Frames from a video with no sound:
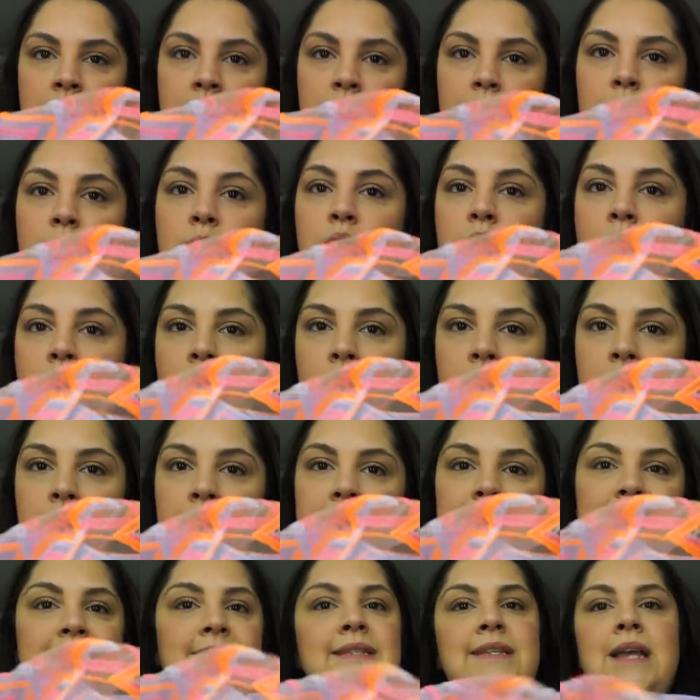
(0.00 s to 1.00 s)
bra
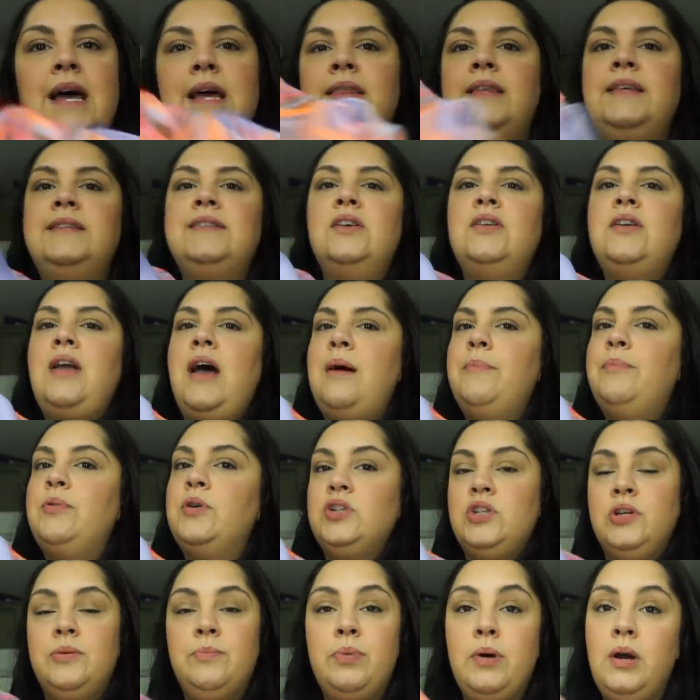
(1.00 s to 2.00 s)
it's not these are not
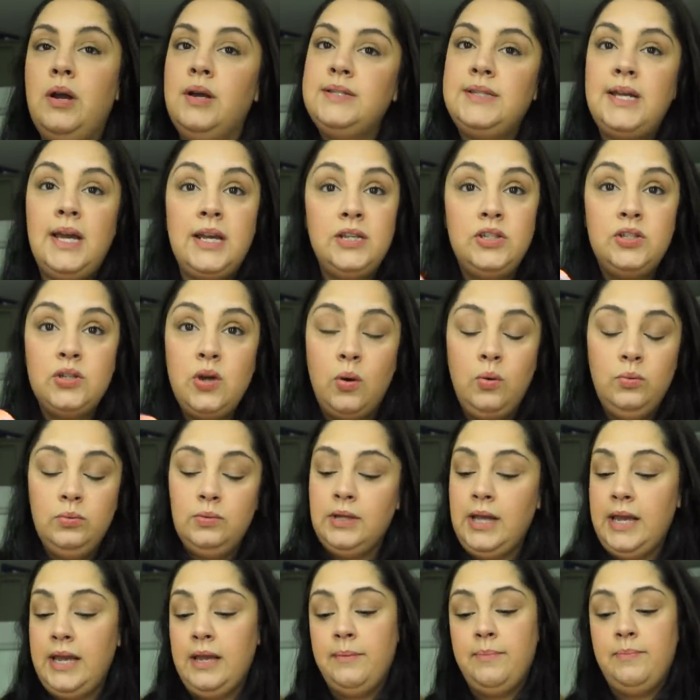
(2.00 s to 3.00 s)
push-up bras I don't
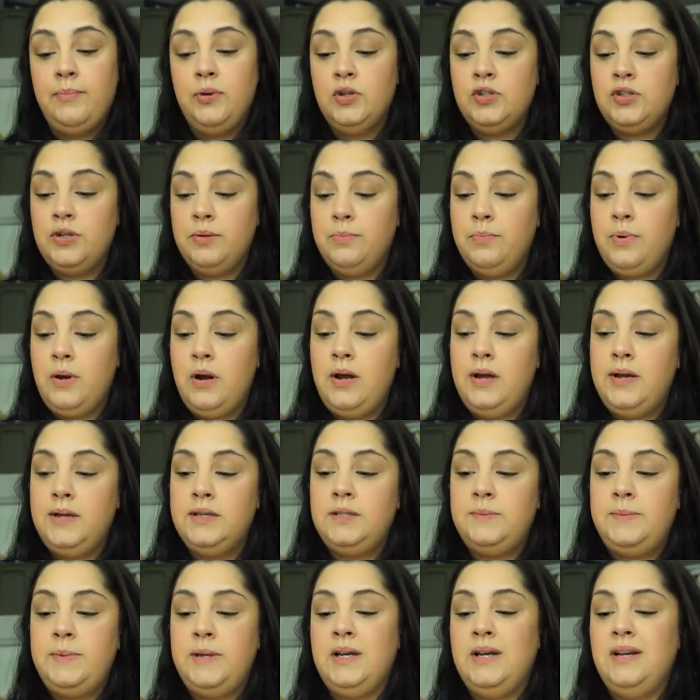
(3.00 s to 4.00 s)
like push-up
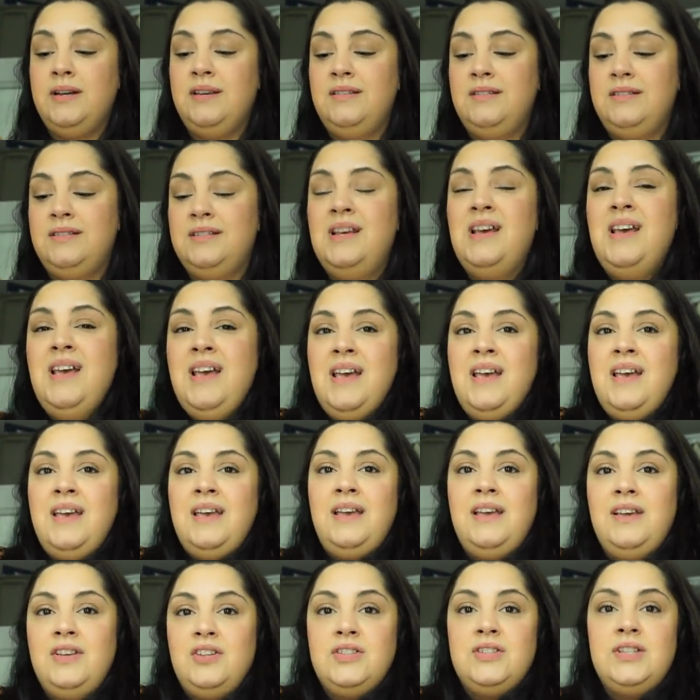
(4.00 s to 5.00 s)
bras because
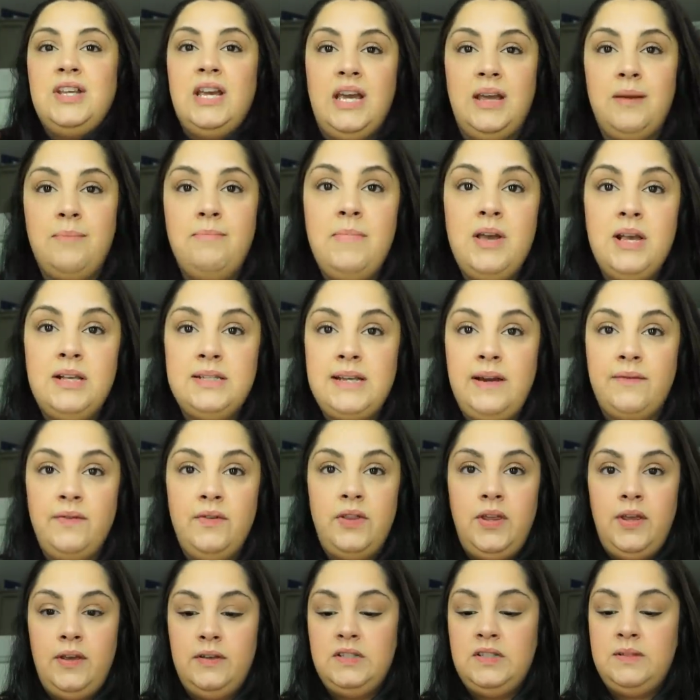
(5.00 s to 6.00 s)
it just like makes
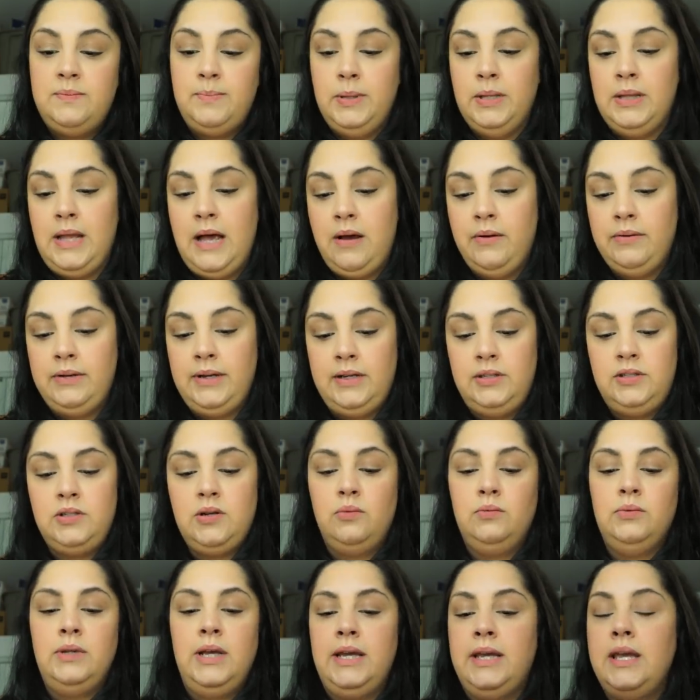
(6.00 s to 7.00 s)
everything spill out and I
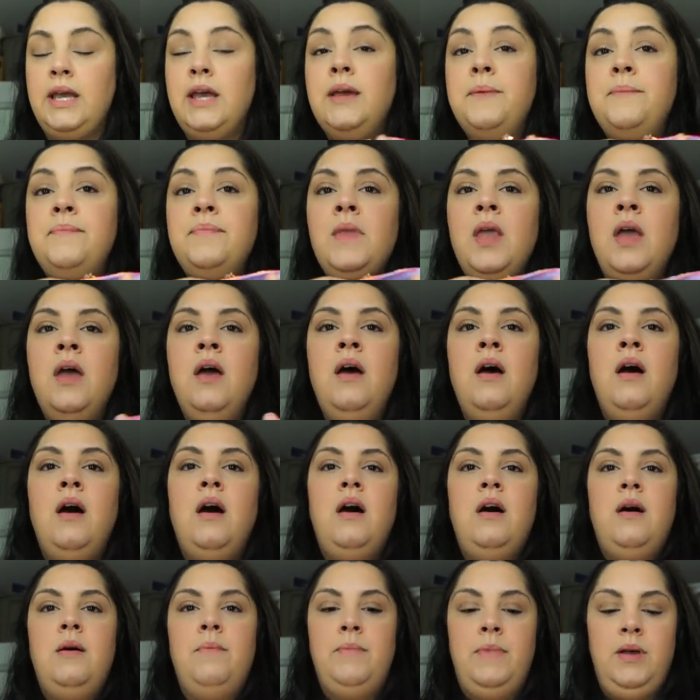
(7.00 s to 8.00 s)
don't like it
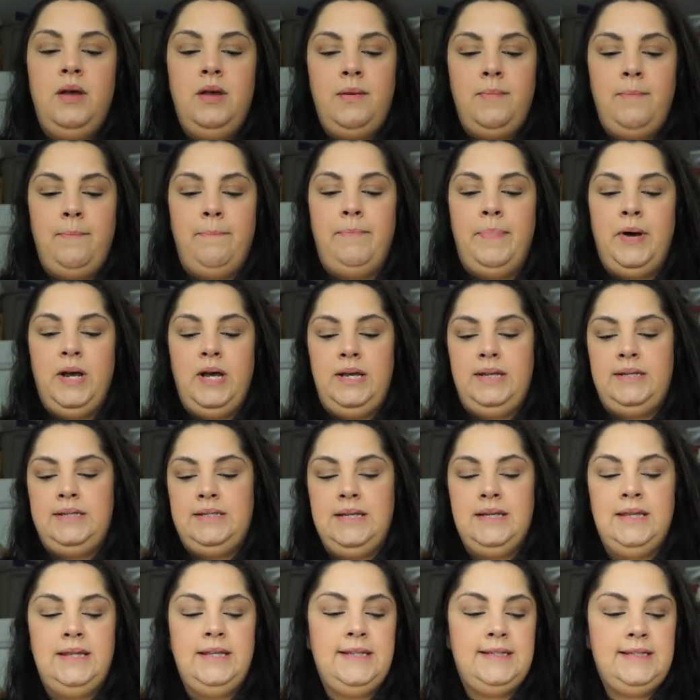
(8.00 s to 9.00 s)
um
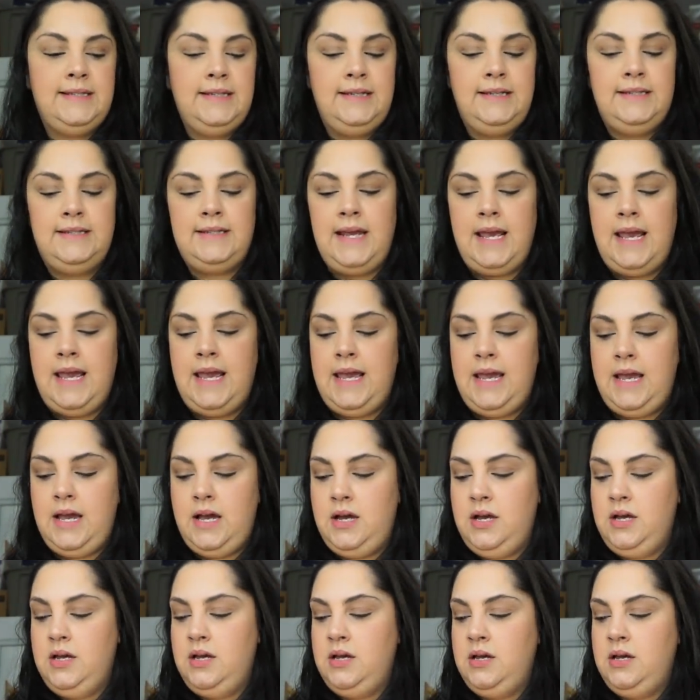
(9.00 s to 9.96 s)
but this is a